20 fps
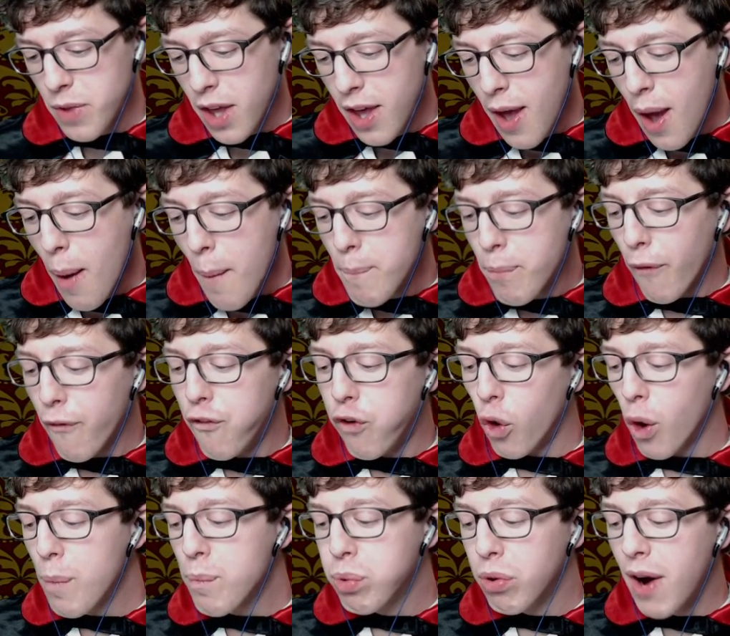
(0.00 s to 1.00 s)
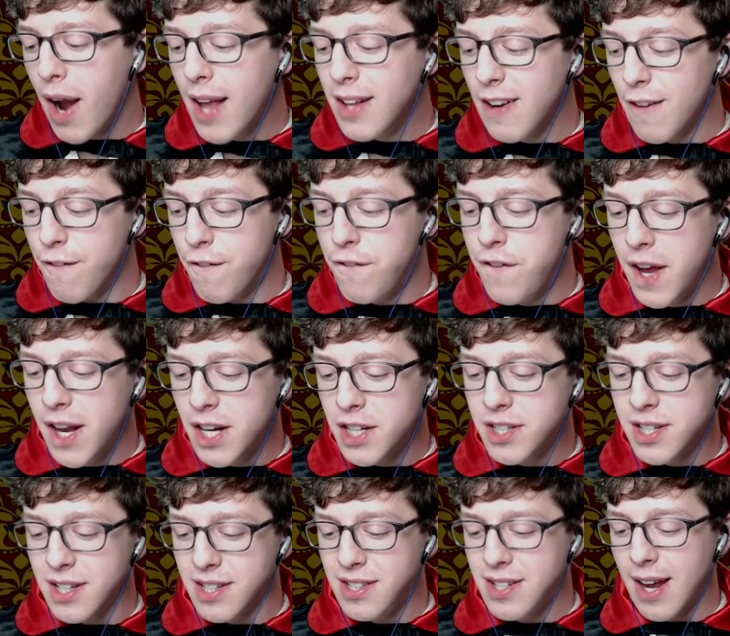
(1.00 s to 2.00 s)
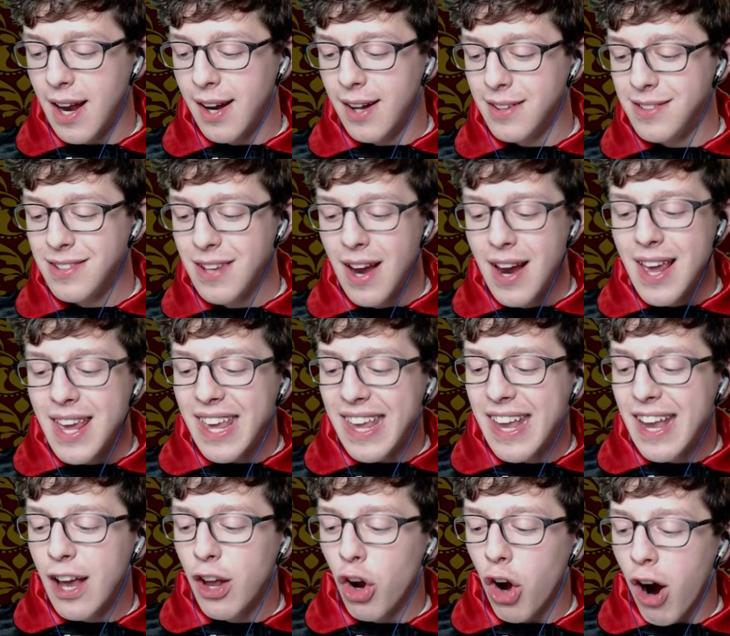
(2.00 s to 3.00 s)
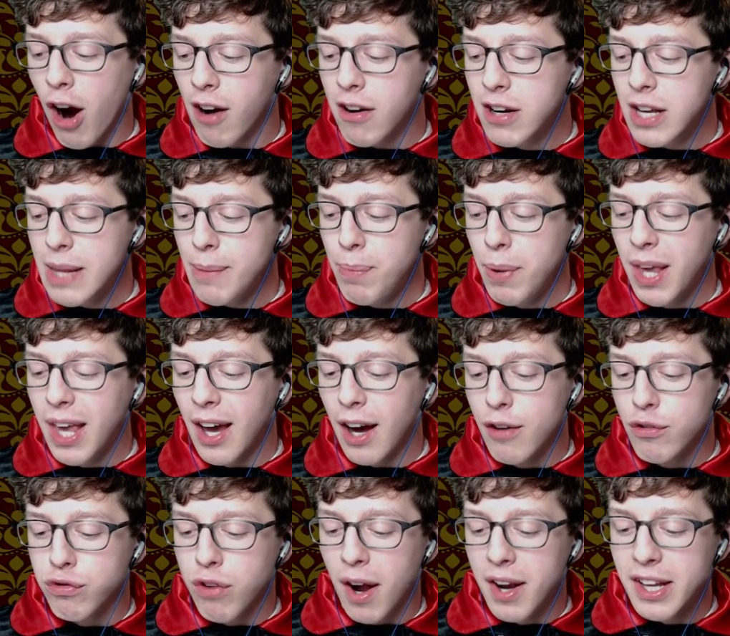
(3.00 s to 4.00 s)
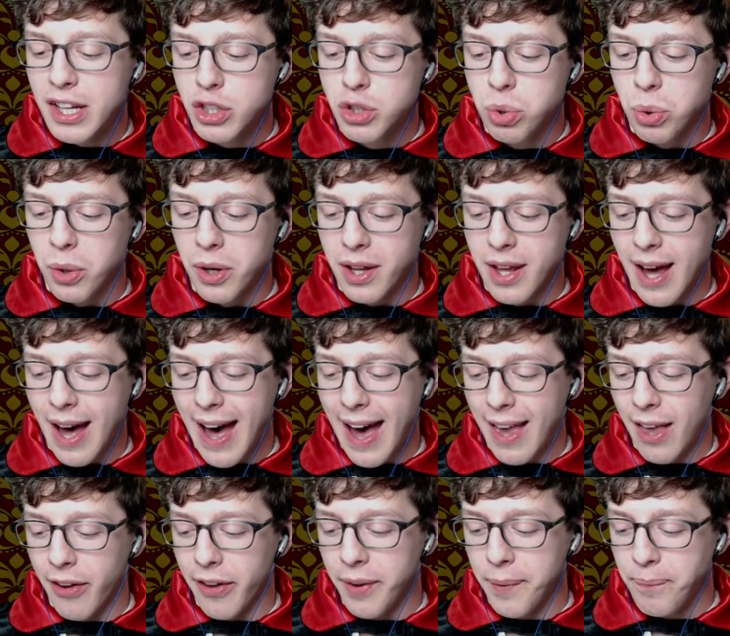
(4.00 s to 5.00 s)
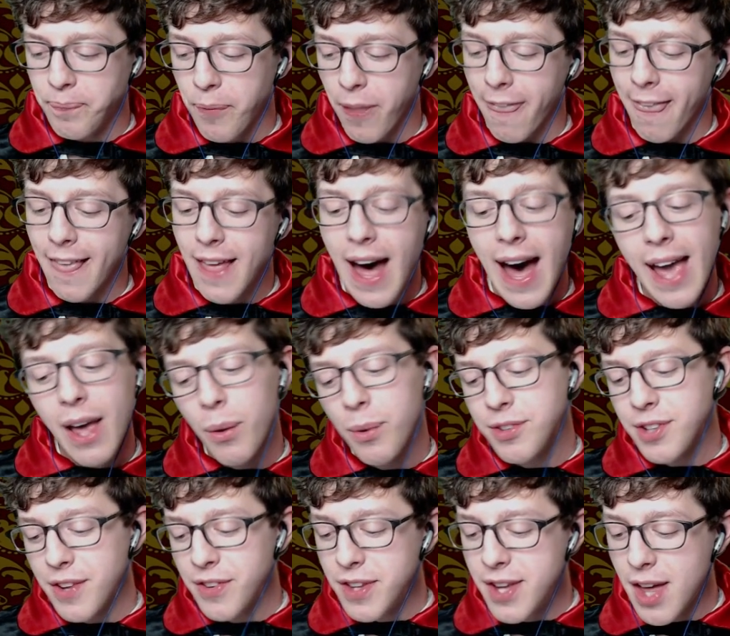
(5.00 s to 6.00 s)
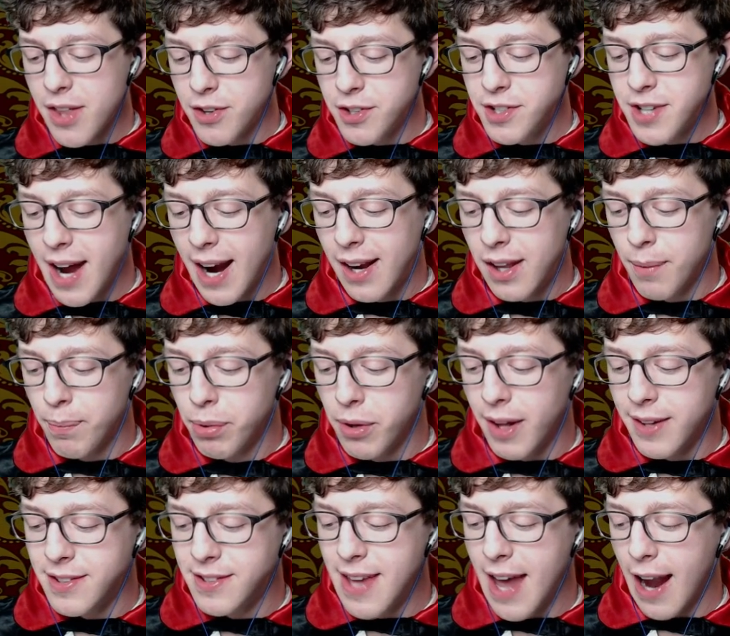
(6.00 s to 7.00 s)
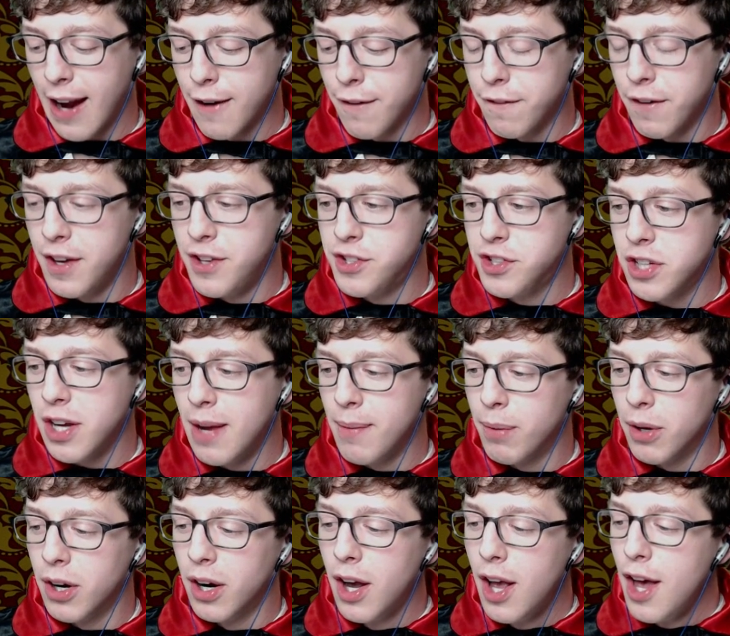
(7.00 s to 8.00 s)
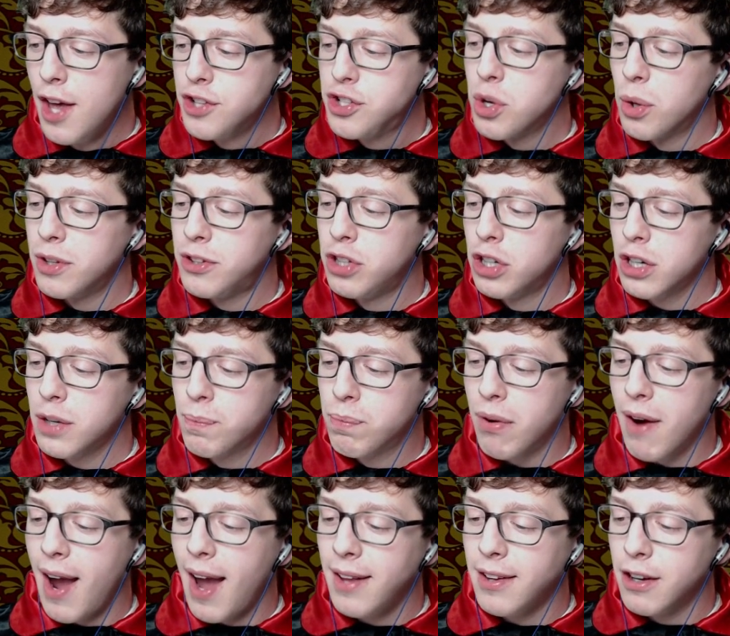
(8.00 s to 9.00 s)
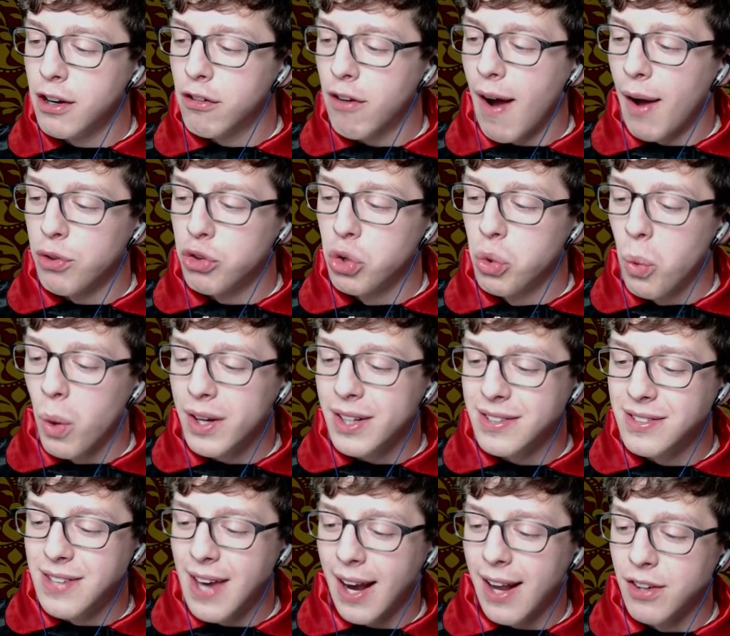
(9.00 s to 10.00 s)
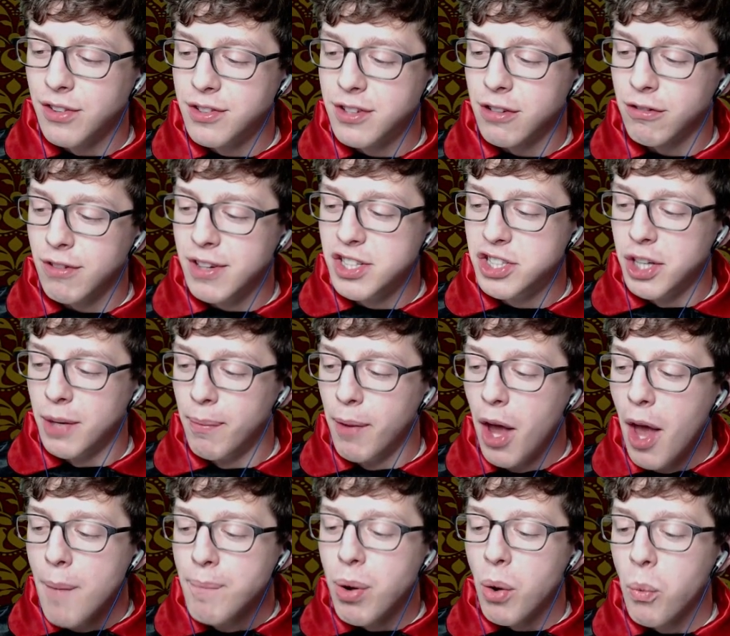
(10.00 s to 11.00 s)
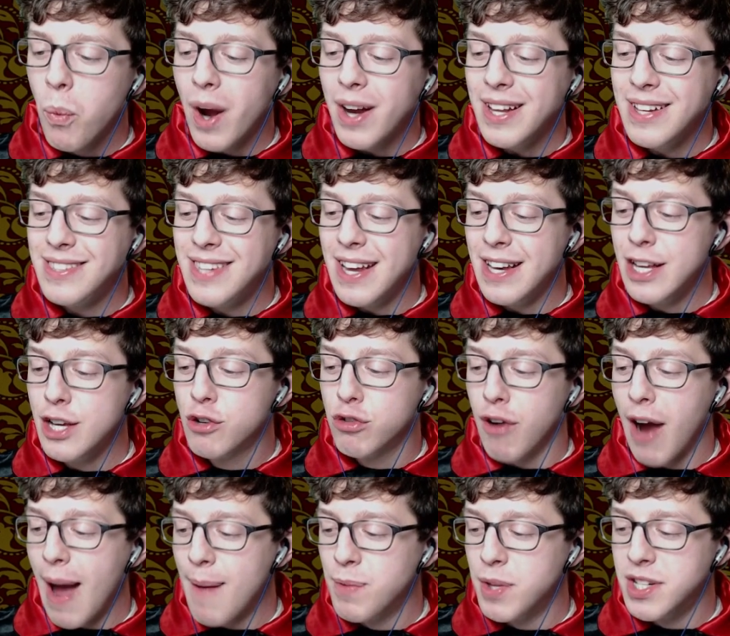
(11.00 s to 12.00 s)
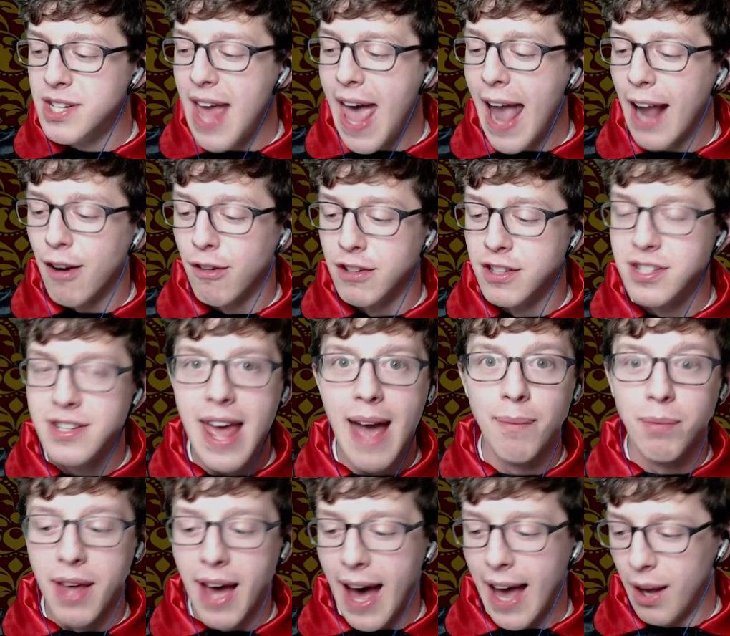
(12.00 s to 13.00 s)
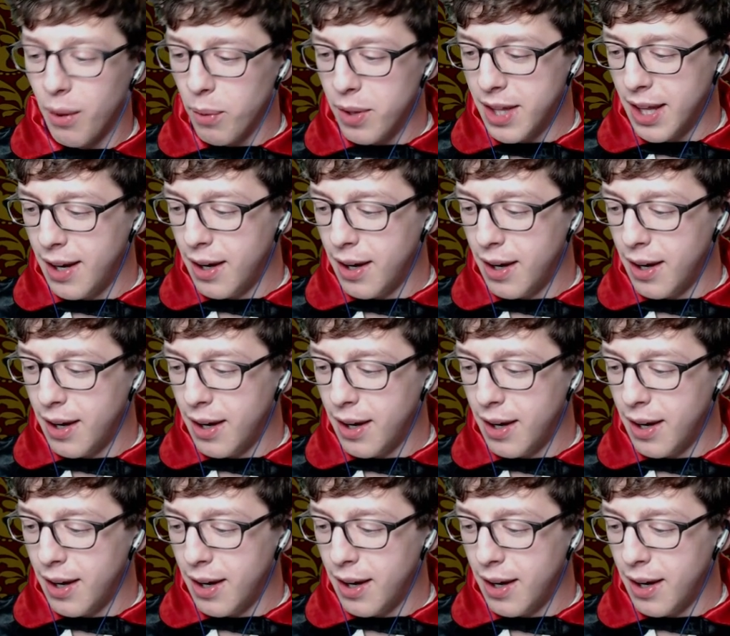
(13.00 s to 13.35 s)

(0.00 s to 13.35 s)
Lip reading: Before Brandon finished his sentence, he had already begun running toward Kyle. Kyle was on the other side of the blood sacrifice chamber, so it took Brandon around 20 seconds to reach him. But when he did, he grabbed the dagger and stabbed Kyle with it.